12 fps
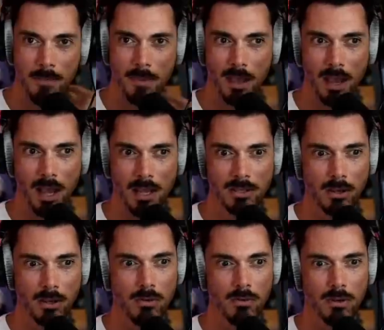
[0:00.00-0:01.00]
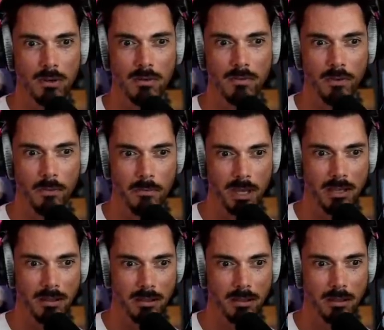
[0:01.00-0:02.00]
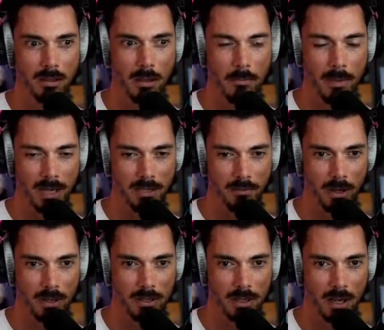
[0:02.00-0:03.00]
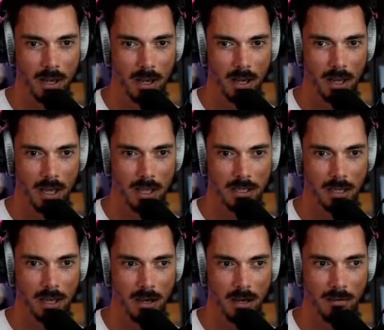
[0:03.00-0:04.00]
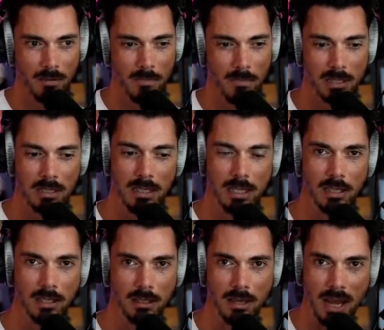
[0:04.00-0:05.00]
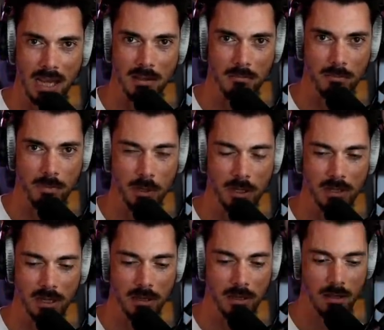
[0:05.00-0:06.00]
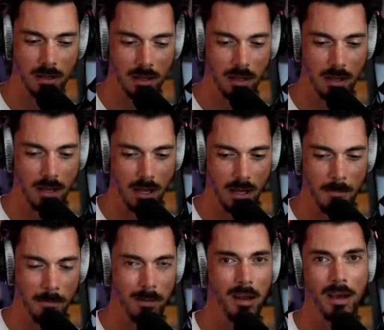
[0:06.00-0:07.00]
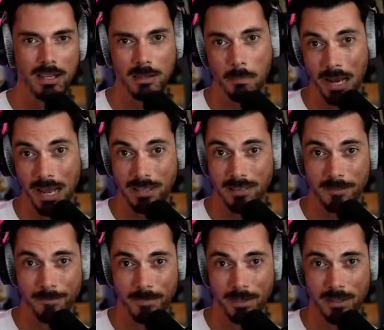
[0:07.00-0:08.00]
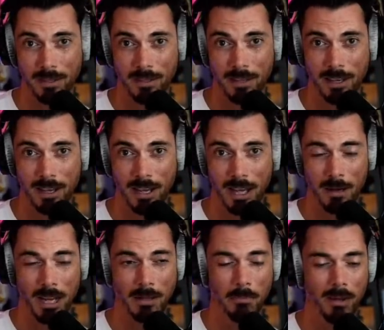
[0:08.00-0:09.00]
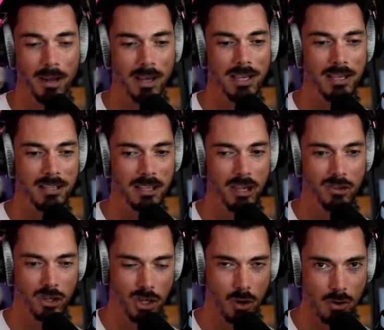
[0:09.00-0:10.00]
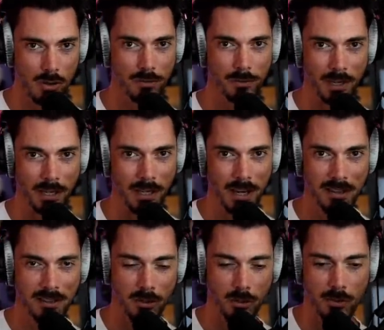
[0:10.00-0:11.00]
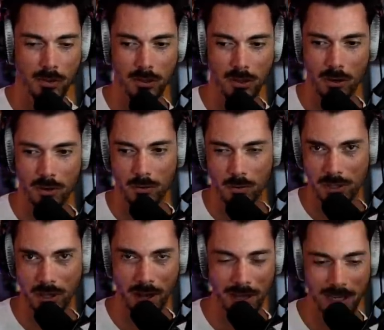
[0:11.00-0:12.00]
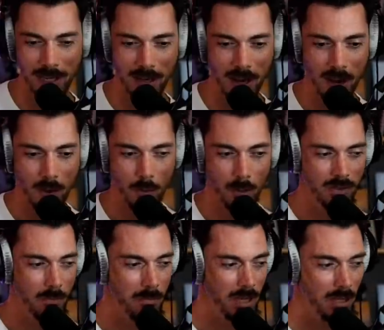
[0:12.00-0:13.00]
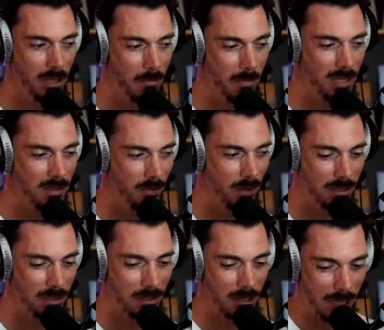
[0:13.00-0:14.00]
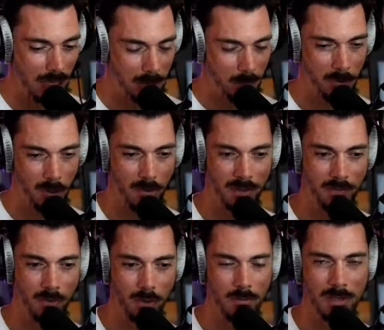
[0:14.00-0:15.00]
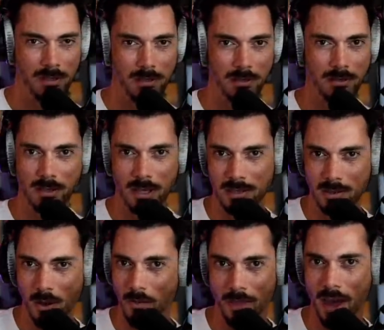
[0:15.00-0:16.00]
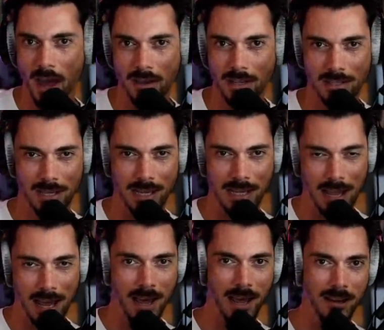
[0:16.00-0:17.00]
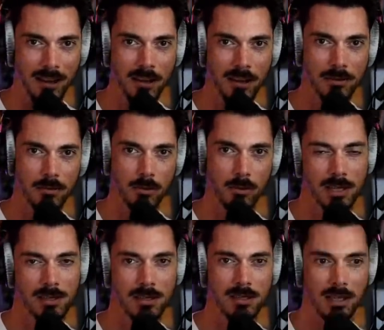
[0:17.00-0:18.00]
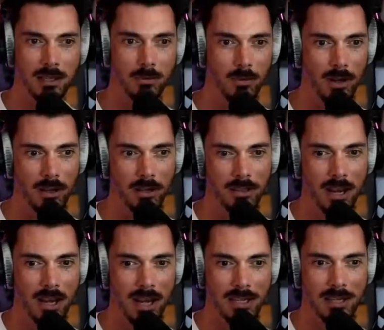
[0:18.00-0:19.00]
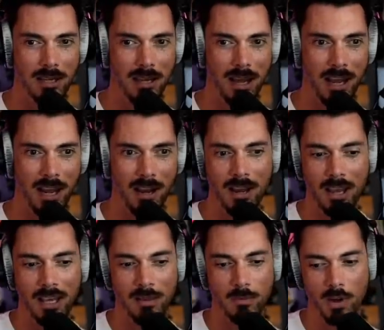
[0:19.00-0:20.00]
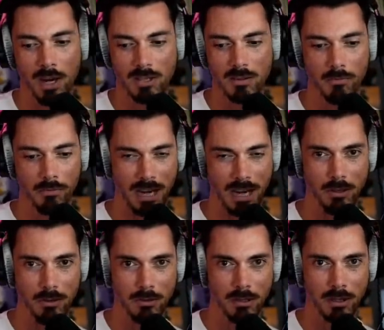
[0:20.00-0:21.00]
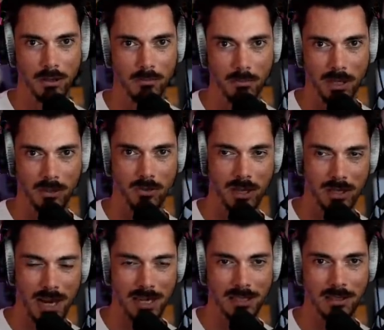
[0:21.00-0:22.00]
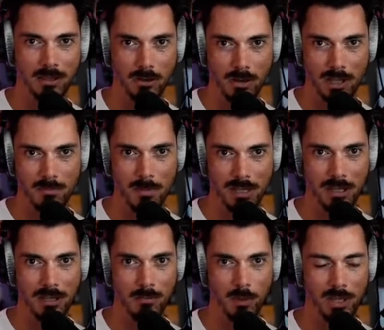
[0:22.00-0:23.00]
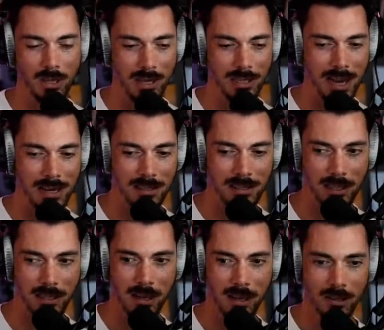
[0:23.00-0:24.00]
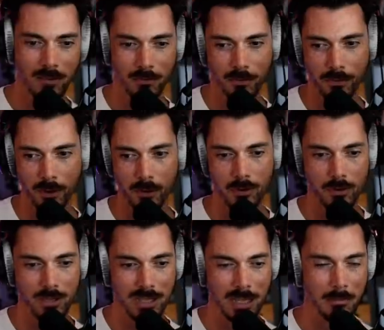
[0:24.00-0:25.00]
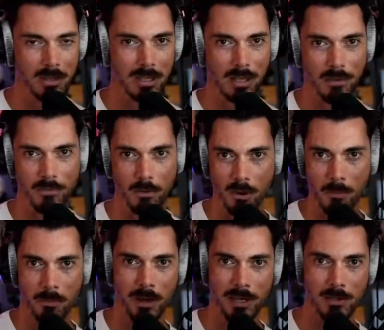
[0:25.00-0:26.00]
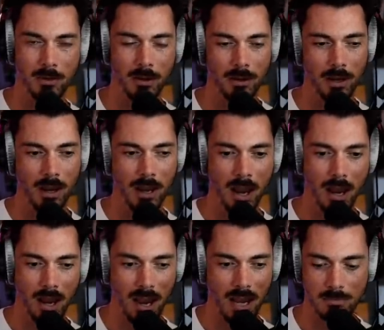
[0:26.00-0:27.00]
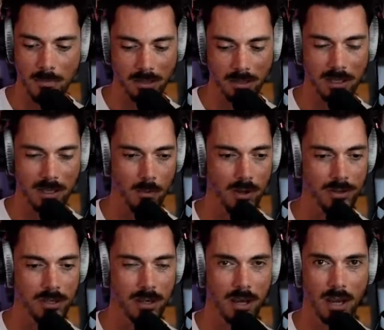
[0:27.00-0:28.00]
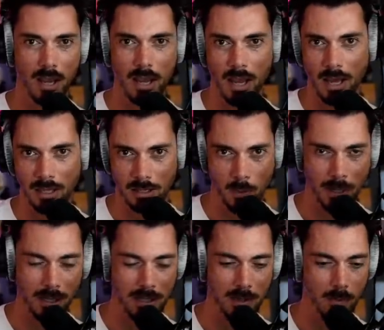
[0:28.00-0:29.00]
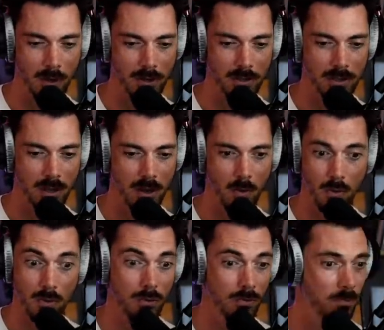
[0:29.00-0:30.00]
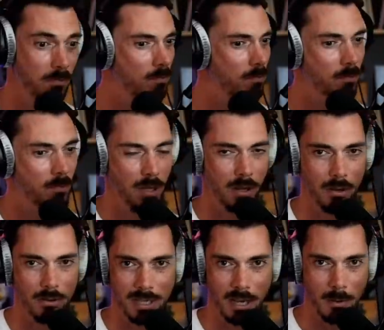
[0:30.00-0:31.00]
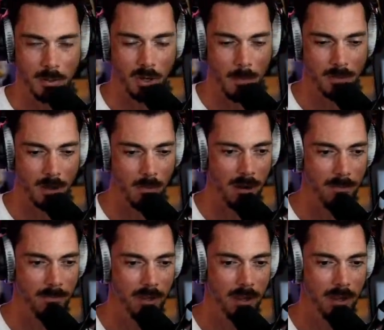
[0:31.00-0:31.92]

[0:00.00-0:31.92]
And so for me, the metaverse is a kind of misleading name because it implies a place. It implies geography that you can go and reside in. Whereas for me, the metaverse in its purest form is not that. It's a layer through which to see the world. It's a layer in which value can be transacted and transmitted, in which identity can flow seamlessly from one place to another as much as it wants and as quickly as it wants, or, you know, set up shop somewhere.